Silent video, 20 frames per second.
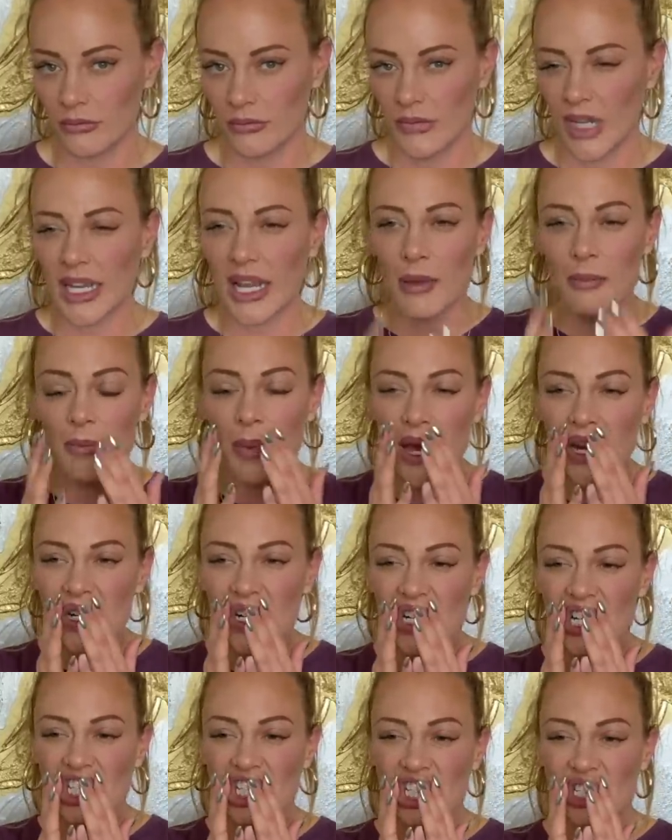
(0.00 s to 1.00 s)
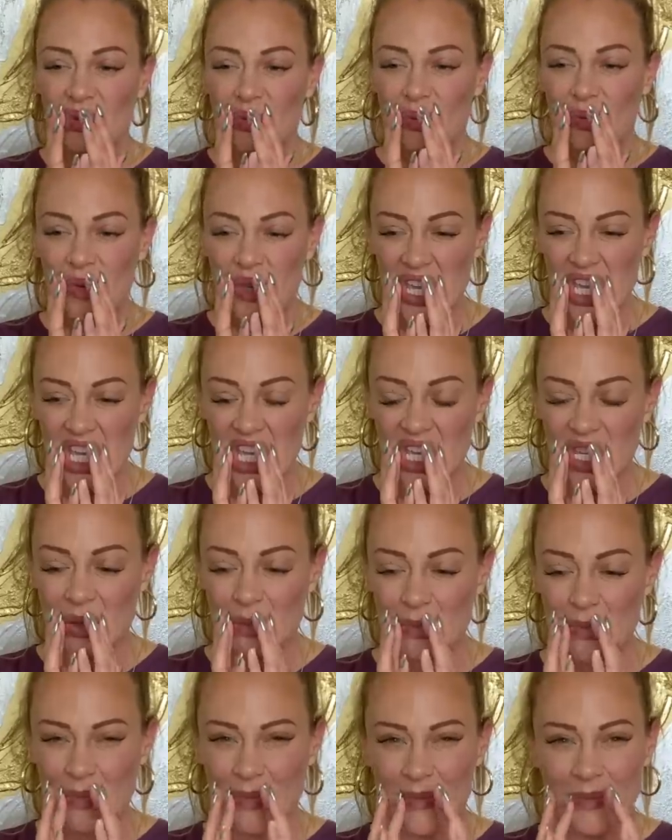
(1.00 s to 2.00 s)
Like, I'm better at just being
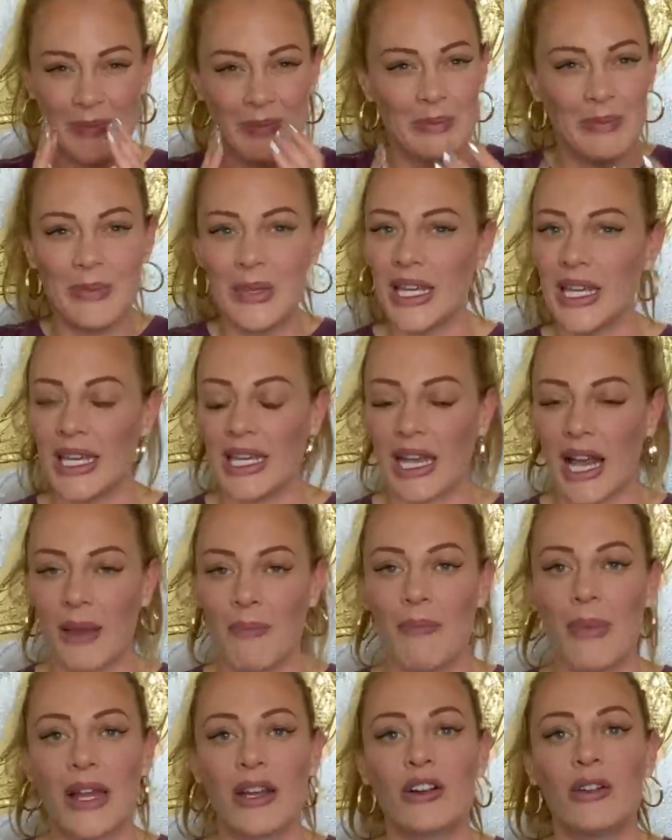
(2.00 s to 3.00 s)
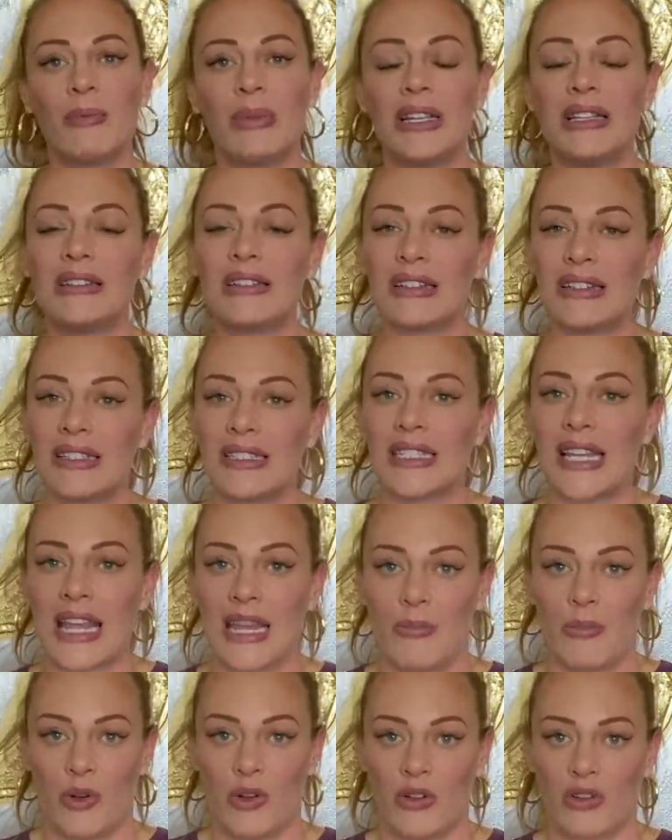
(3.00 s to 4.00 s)
me. I'm better at being
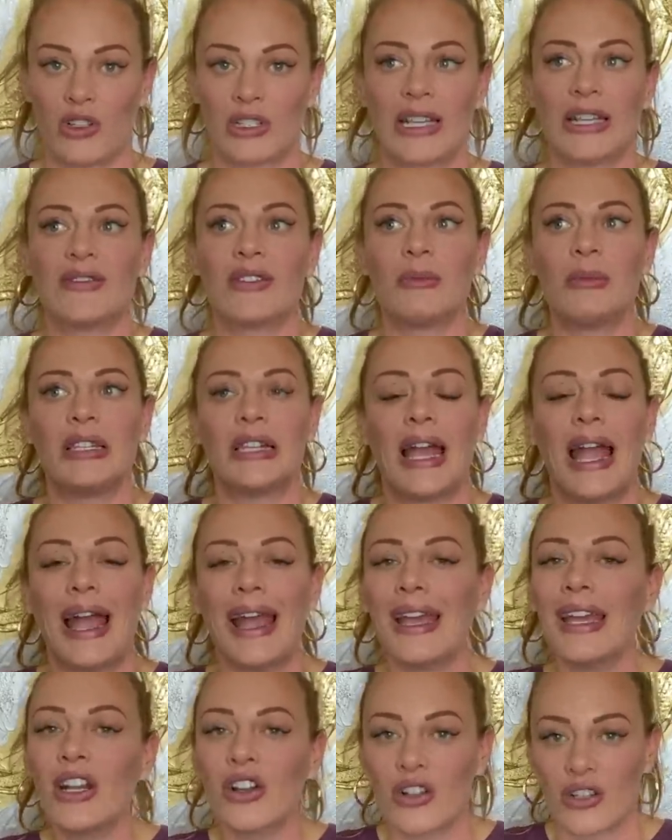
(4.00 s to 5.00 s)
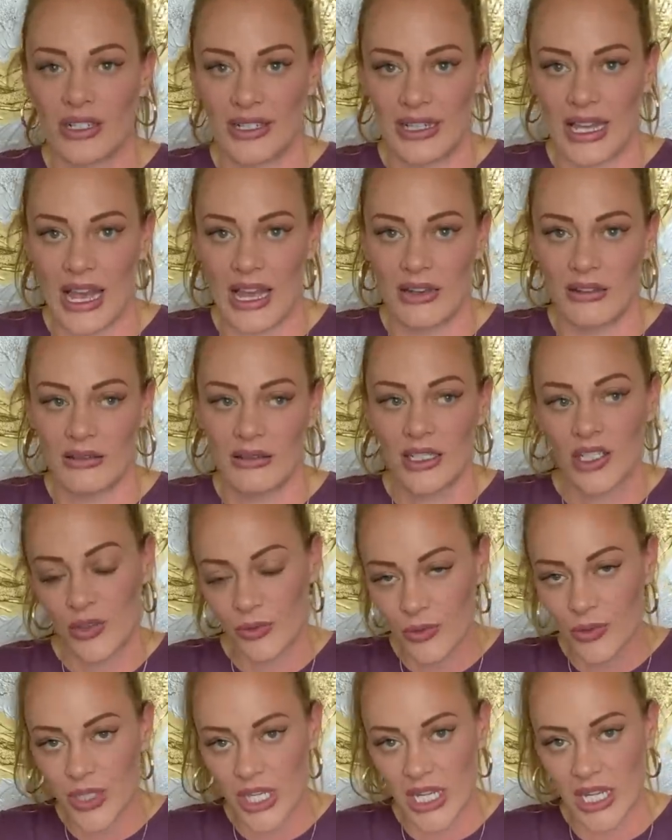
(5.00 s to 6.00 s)
stable because I have something that anchors that. It's a
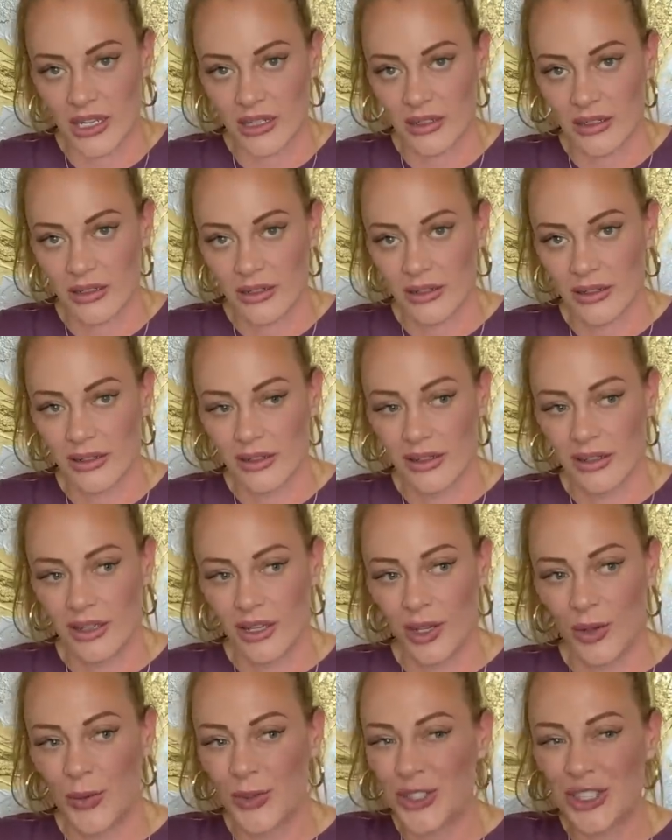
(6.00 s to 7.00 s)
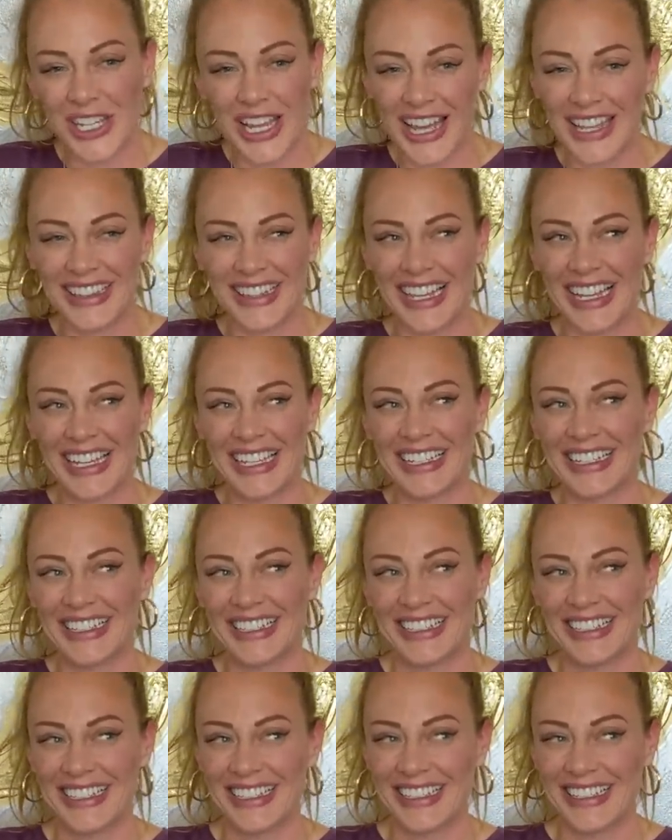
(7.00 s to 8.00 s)
routine. Which again, like,
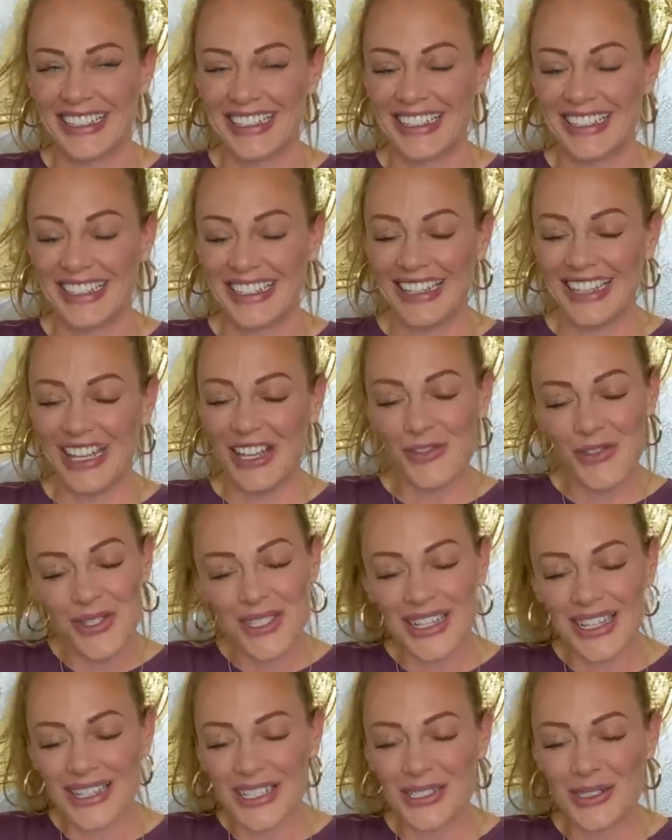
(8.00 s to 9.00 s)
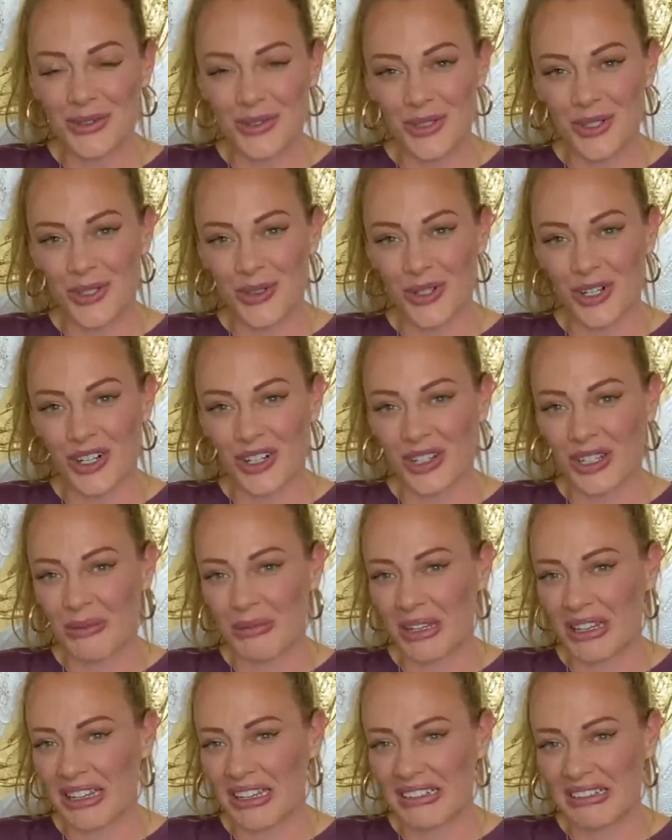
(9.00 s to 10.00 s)
if you said that to a New Yorker, they'd
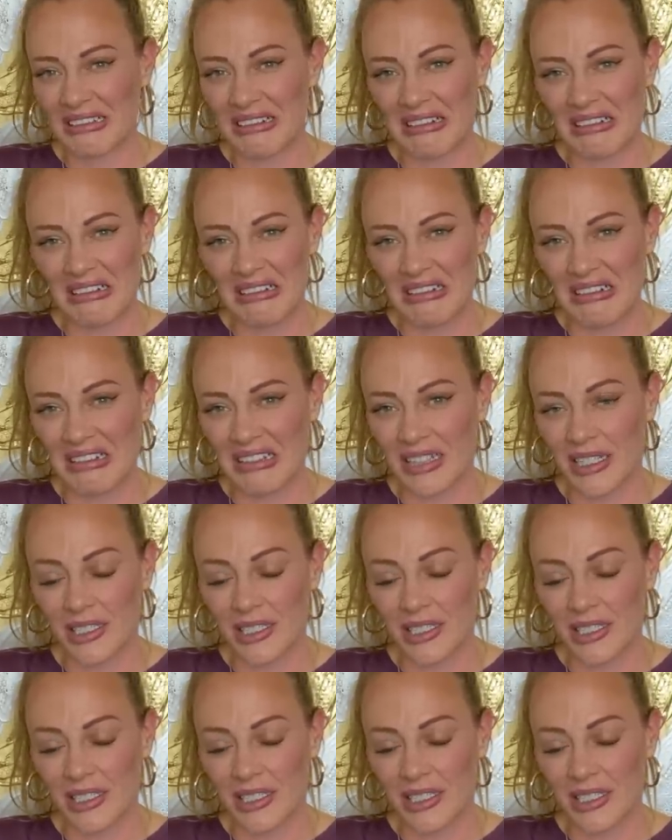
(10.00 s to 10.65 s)
be like, ugh.